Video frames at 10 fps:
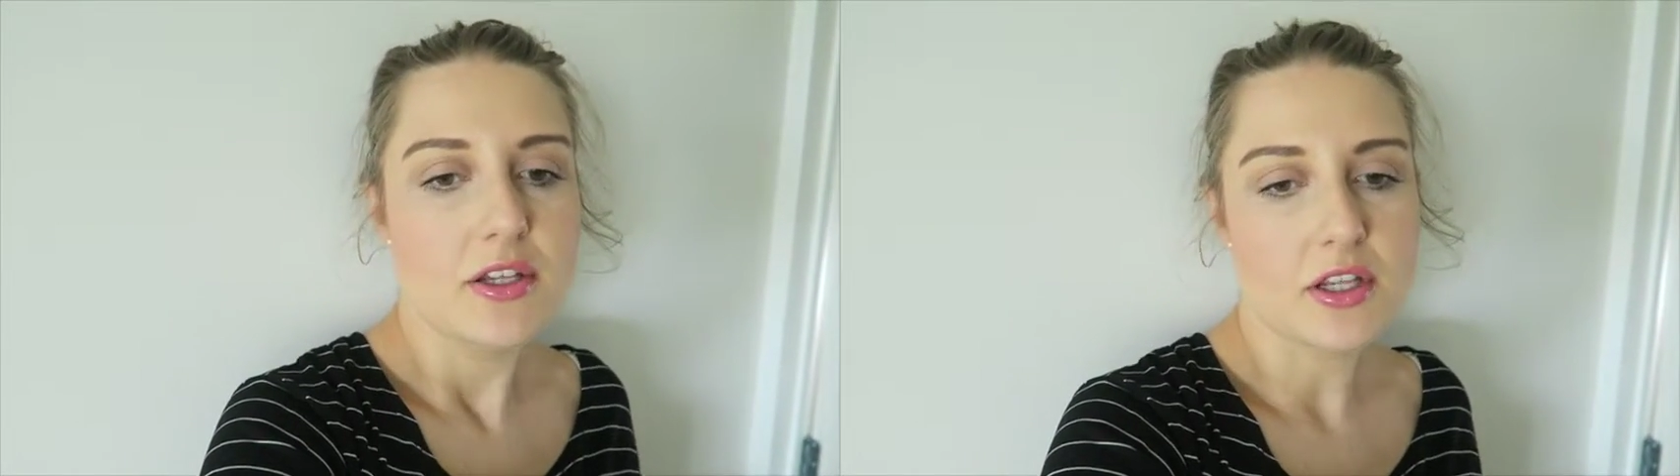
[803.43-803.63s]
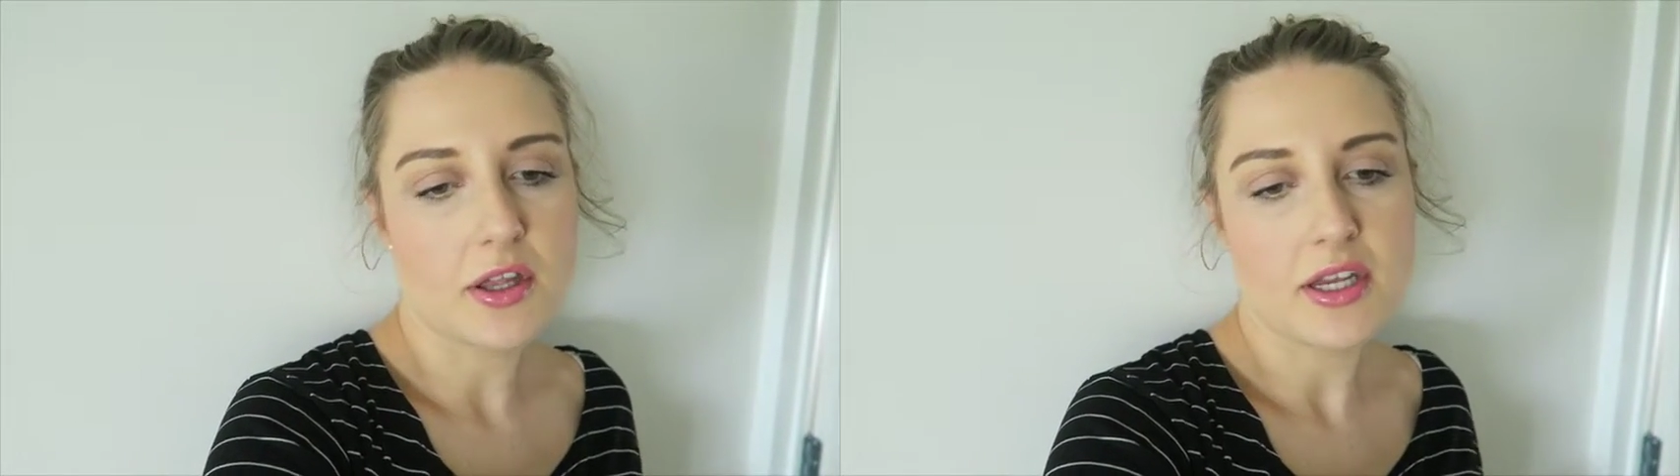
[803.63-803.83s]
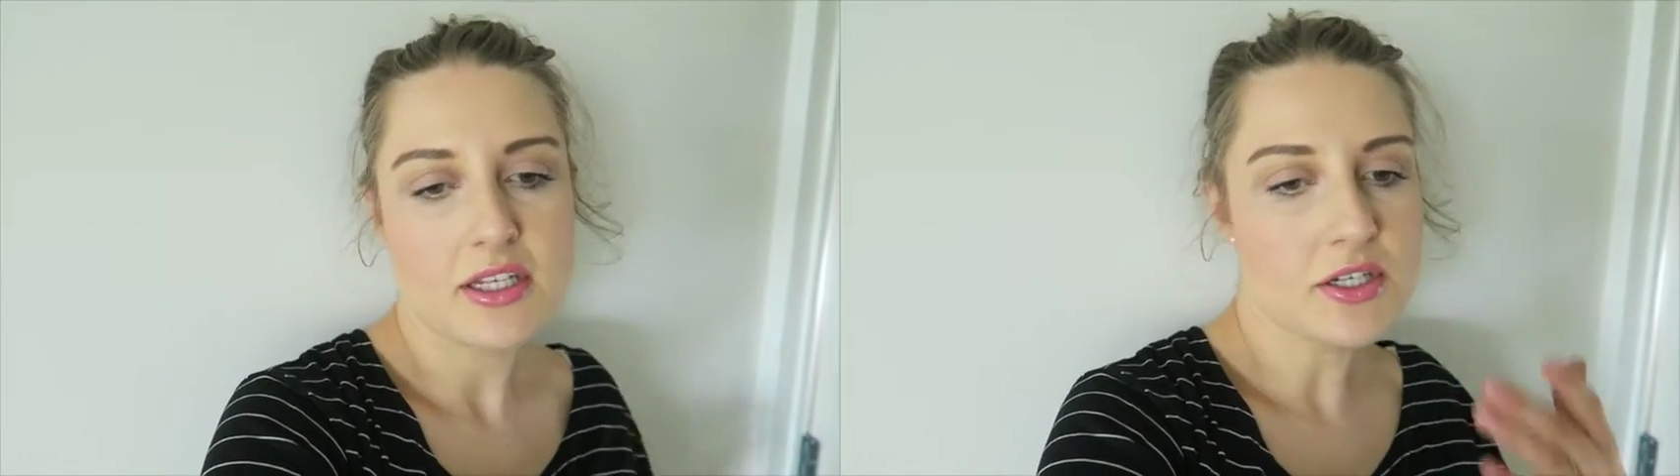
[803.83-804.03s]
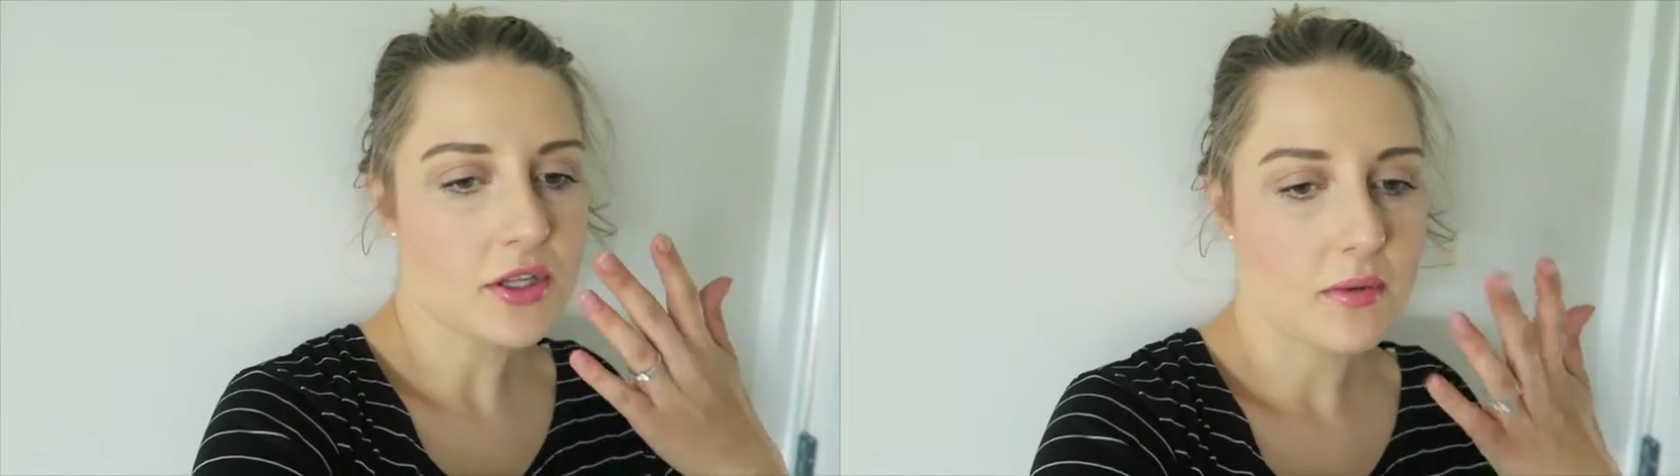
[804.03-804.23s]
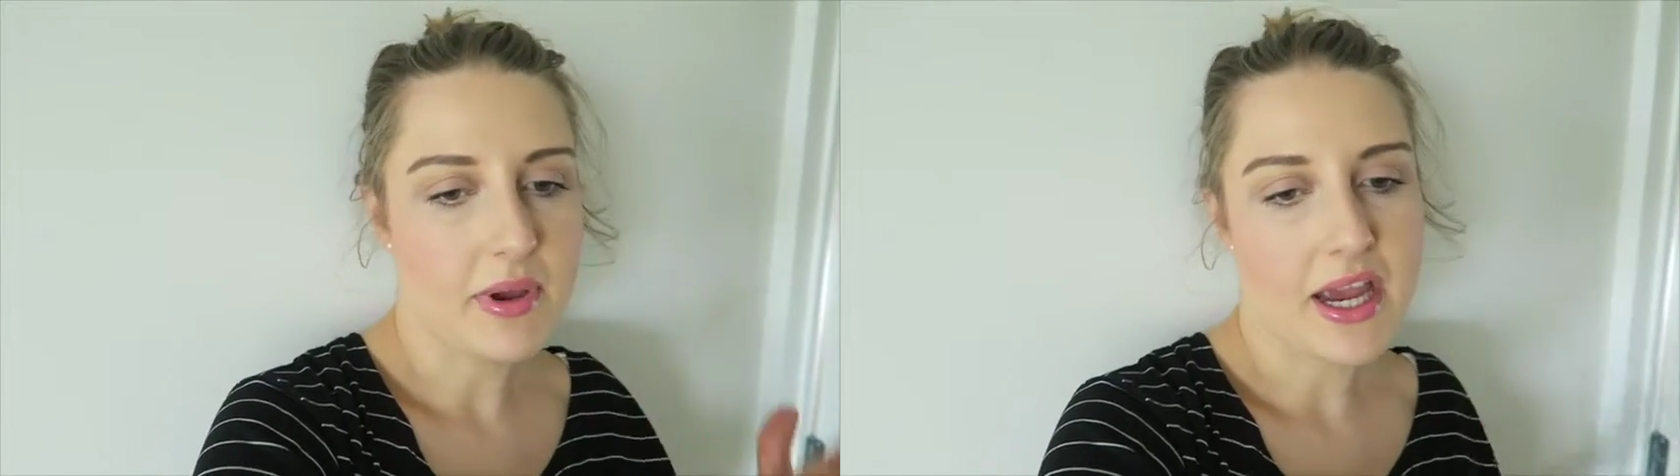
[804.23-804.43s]
So they didn't
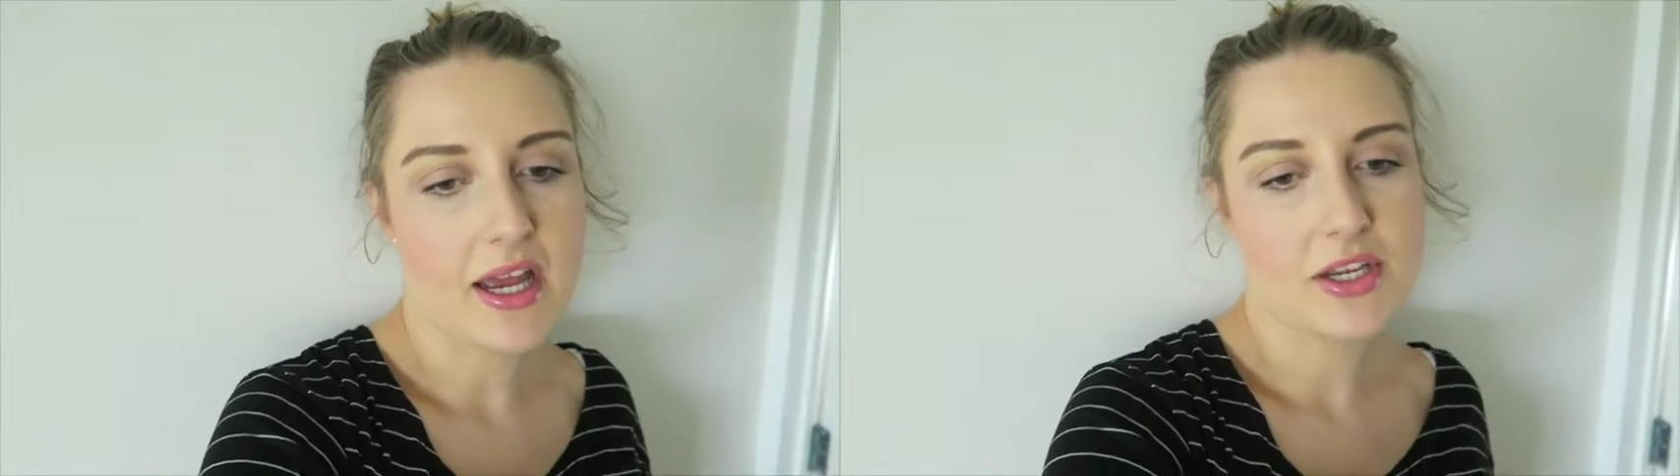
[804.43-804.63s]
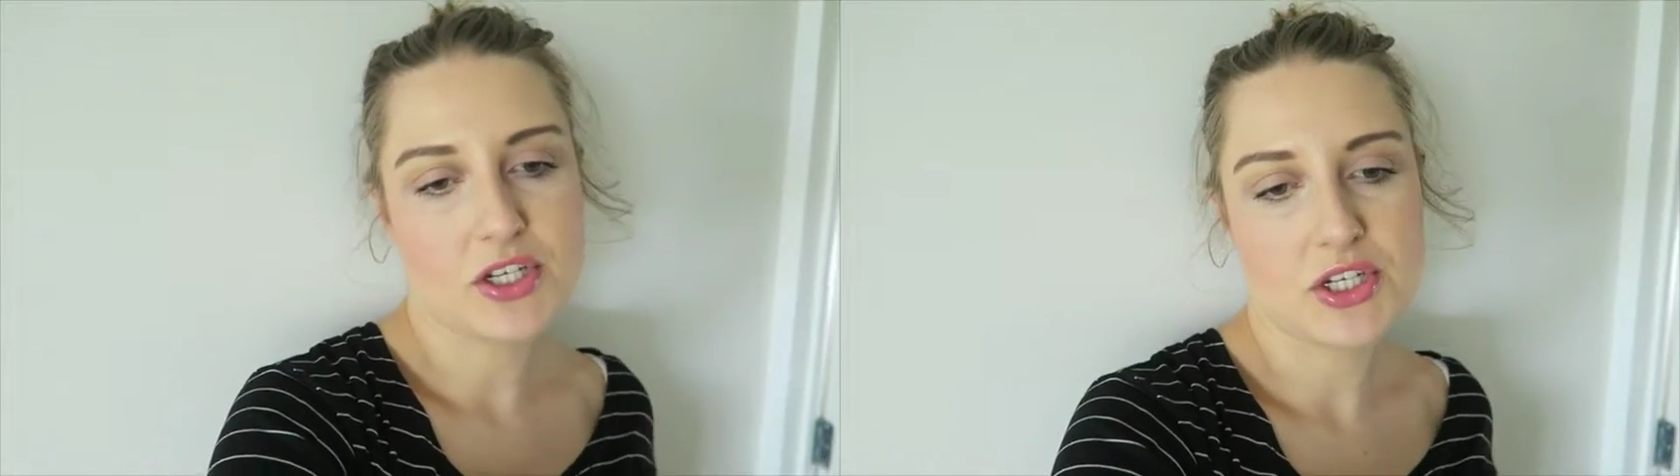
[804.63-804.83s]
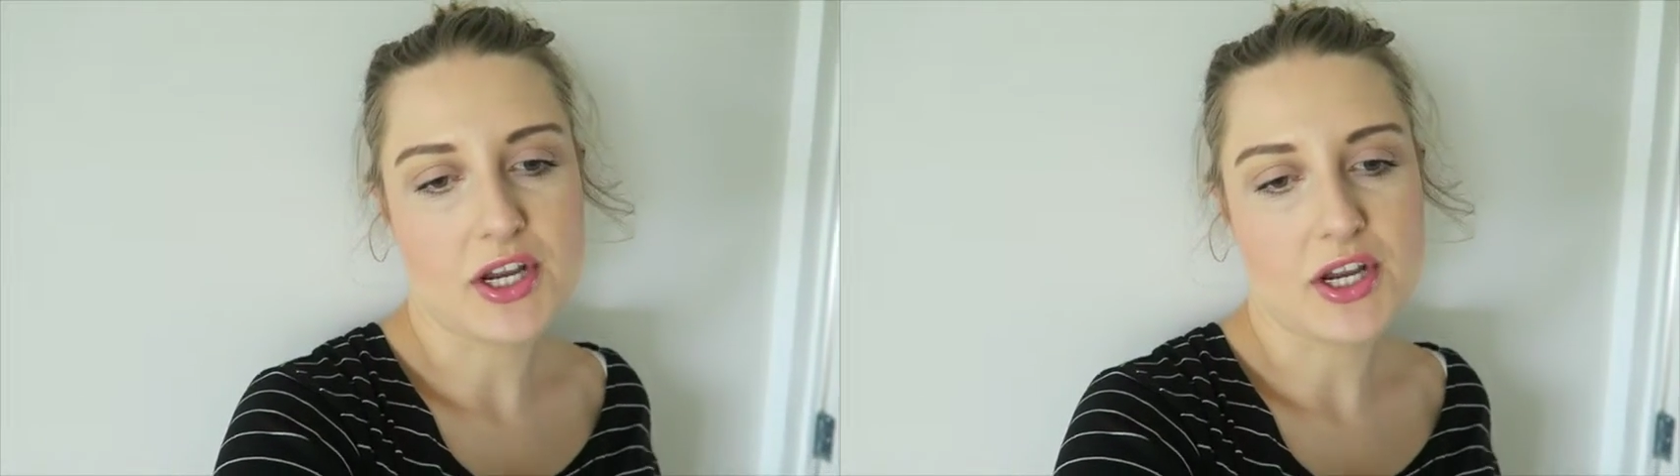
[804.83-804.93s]
do the patch.